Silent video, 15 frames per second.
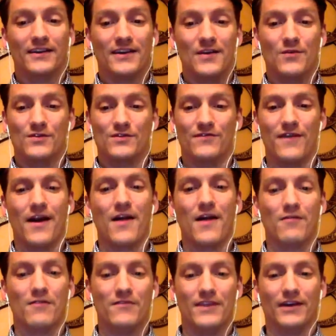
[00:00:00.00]
It was very
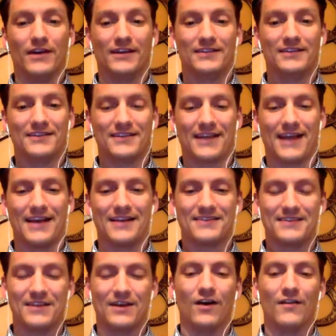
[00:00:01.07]
revealing to kind of
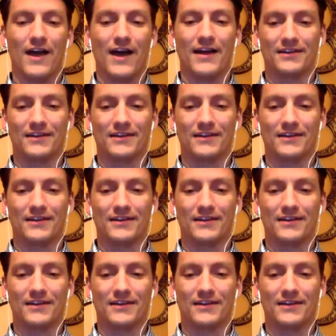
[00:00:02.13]
see all that.